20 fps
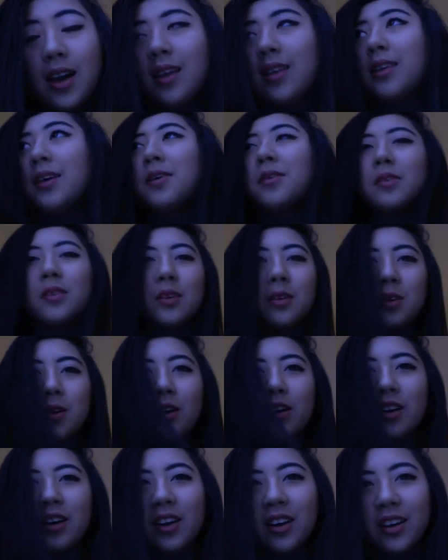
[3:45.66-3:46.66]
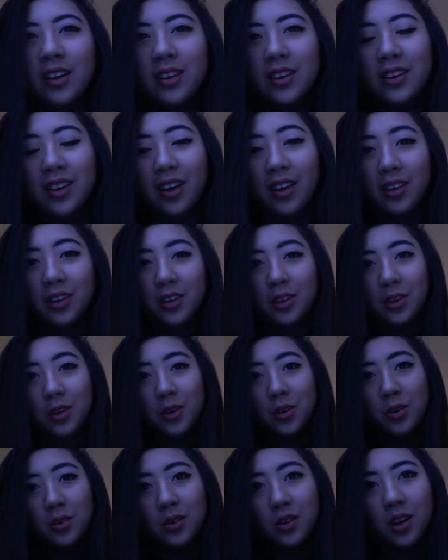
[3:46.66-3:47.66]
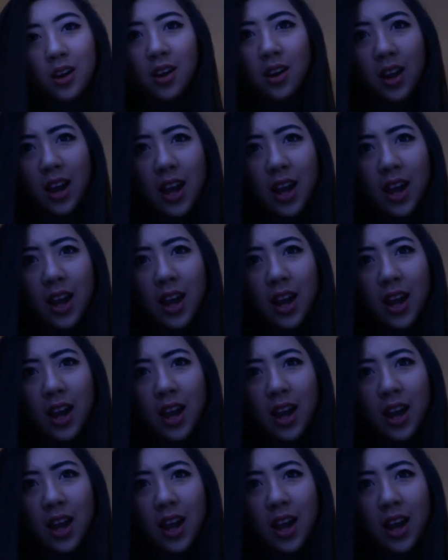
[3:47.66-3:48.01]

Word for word: hello New York, you are